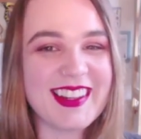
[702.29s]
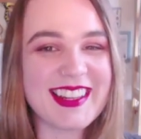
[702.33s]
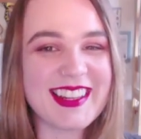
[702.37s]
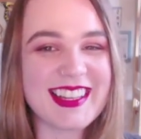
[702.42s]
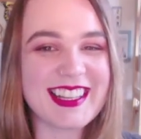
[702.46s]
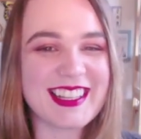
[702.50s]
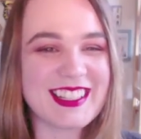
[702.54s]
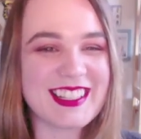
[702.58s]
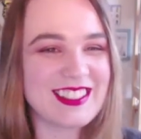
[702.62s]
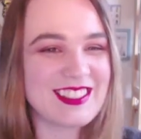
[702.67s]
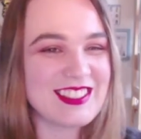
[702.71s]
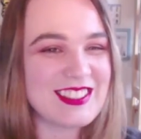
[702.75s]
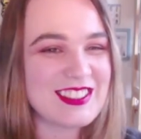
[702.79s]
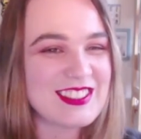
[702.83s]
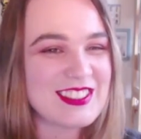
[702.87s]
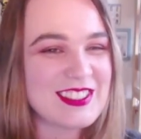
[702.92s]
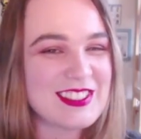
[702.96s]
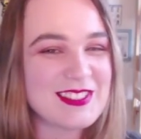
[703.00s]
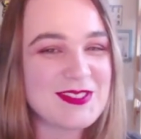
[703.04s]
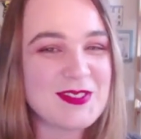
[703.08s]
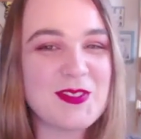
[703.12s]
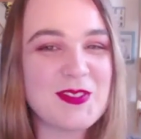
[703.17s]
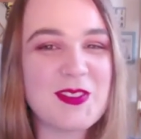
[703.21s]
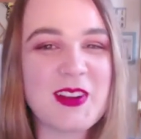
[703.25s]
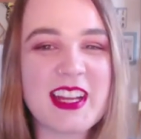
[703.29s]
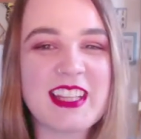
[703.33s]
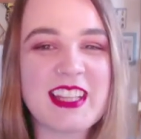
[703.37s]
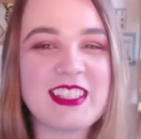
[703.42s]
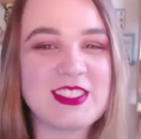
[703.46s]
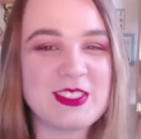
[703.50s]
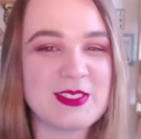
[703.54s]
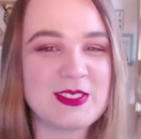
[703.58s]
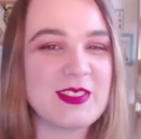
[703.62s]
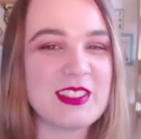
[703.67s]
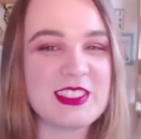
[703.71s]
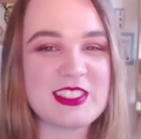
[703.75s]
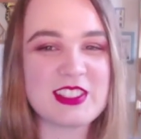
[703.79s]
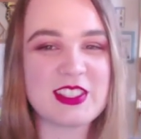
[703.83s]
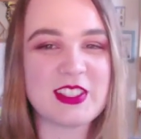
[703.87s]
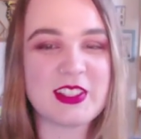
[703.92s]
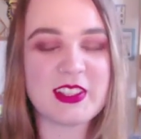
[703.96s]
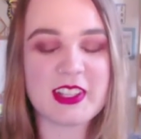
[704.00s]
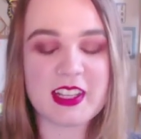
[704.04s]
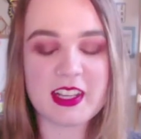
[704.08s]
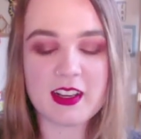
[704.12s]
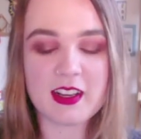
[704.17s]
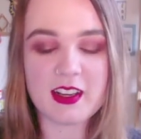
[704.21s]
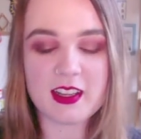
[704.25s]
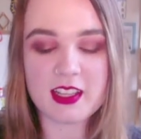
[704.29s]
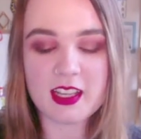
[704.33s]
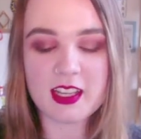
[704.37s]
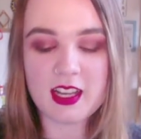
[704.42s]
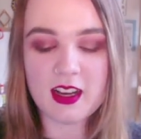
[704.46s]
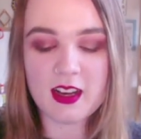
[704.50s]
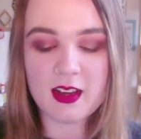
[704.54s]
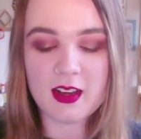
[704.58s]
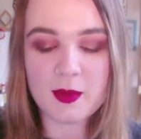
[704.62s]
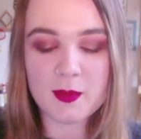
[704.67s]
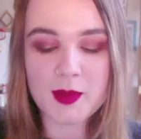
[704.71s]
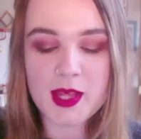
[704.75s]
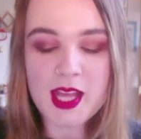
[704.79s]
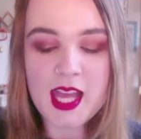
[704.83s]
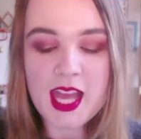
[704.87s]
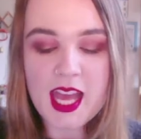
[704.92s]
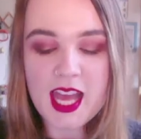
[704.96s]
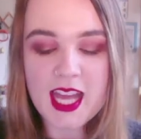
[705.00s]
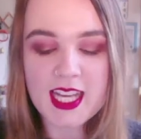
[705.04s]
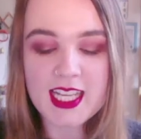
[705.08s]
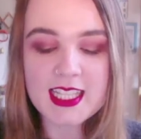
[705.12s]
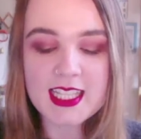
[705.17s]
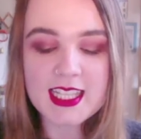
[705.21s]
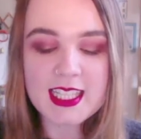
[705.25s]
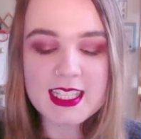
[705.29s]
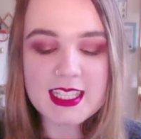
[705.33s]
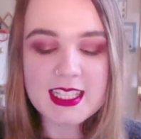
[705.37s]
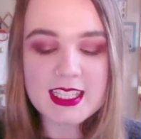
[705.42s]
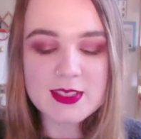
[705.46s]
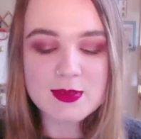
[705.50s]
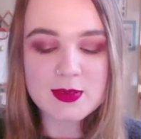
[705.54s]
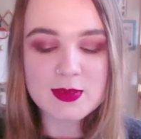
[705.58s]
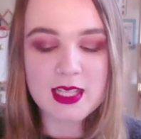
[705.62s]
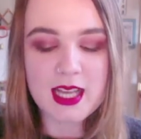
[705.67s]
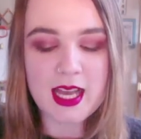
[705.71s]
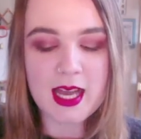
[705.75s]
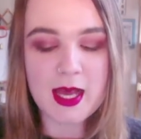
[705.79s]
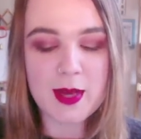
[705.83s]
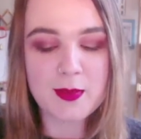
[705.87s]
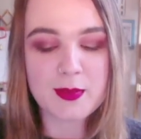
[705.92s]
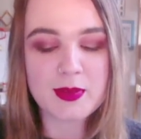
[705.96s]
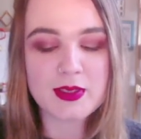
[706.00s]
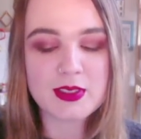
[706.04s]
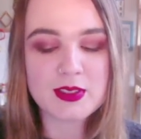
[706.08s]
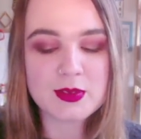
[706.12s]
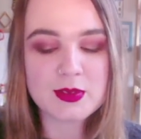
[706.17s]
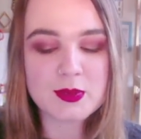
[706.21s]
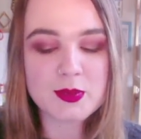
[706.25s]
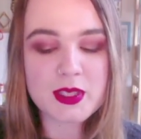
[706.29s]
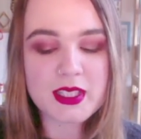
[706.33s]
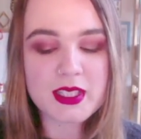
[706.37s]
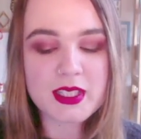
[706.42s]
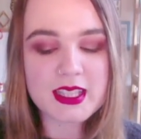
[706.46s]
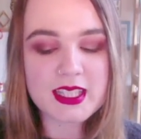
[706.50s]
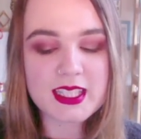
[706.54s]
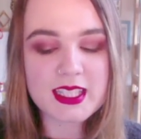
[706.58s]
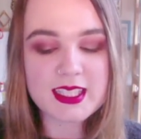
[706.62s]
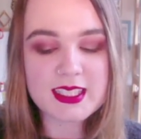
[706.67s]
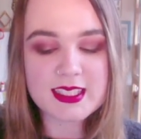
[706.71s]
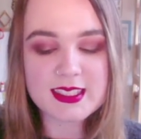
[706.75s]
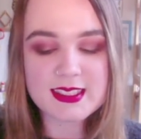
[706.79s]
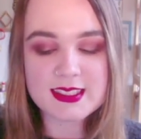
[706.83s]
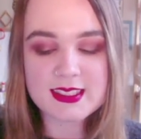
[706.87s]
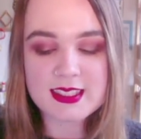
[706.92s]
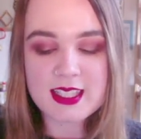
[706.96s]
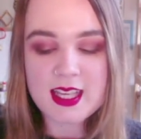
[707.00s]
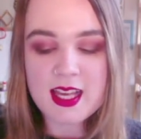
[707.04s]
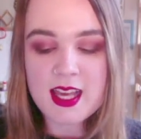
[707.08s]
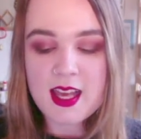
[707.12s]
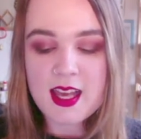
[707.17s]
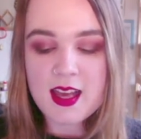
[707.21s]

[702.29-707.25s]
Like, there's way too much going on, and I think that's what happened with this.